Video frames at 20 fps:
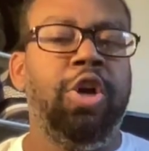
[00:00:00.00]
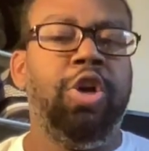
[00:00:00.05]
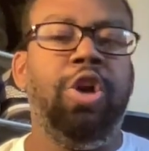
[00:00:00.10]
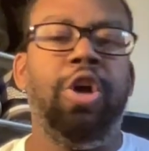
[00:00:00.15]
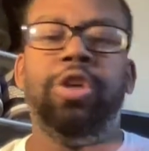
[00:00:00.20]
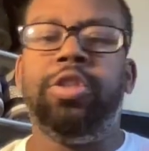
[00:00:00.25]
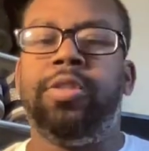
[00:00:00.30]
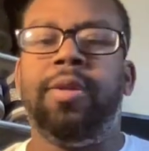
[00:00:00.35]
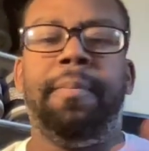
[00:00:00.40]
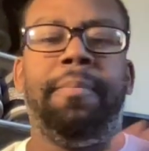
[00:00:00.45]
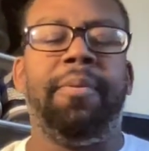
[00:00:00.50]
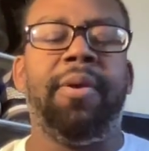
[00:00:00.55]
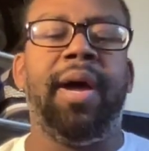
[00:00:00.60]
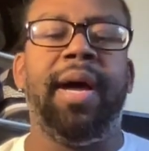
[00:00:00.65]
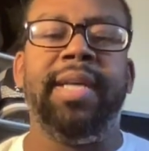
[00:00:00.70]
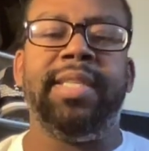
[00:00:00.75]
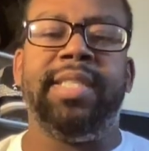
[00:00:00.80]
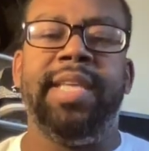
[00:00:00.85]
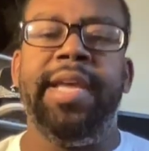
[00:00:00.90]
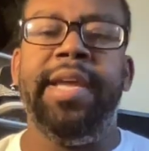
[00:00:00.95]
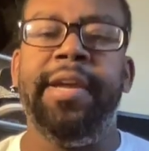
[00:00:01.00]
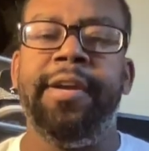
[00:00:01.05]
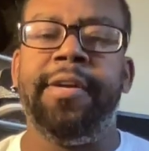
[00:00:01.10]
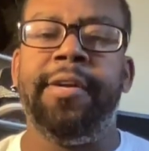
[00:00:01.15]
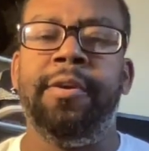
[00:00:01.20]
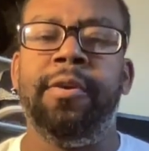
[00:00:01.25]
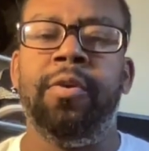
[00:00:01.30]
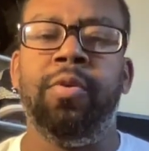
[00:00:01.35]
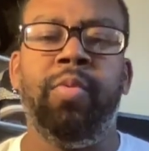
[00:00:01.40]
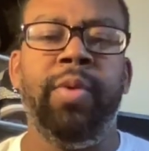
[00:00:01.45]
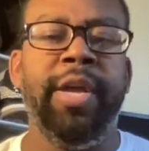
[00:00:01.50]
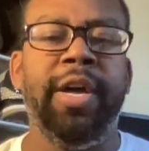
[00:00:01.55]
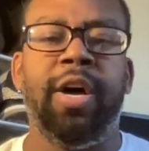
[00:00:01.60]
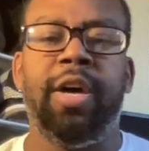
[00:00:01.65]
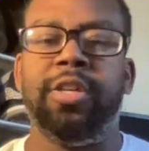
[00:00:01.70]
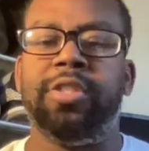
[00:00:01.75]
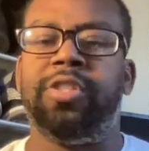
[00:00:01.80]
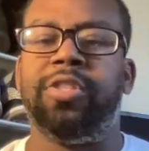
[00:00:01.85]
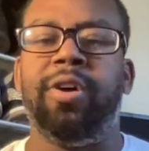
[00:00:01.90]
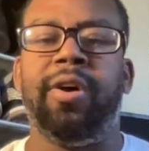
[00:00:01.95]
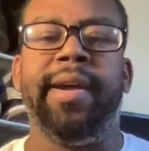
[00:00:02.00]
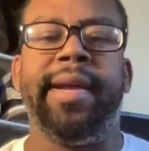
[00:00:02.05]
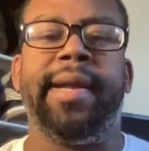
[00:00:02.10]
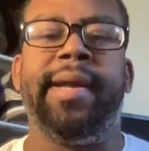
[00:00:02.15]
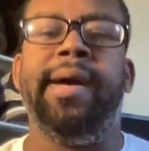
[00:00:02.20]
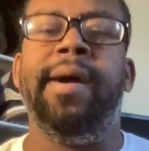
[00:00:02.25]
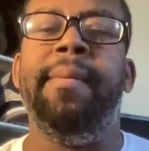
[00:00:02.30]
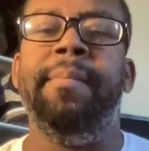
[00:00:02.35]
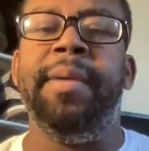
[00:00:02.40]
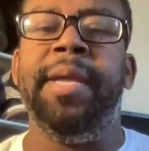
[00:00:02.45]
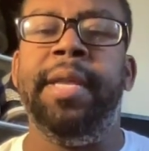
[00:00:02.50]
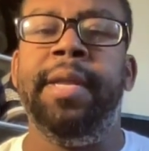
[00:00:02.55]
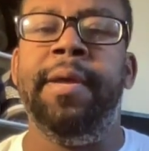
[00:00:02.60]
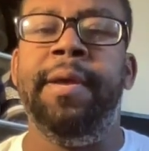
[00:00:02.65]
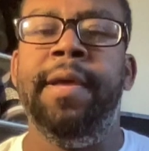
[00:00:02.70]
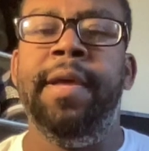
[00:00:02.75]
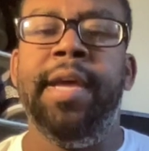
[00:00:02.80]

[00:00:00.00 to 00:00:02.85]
No surprise here, we all saw it coming.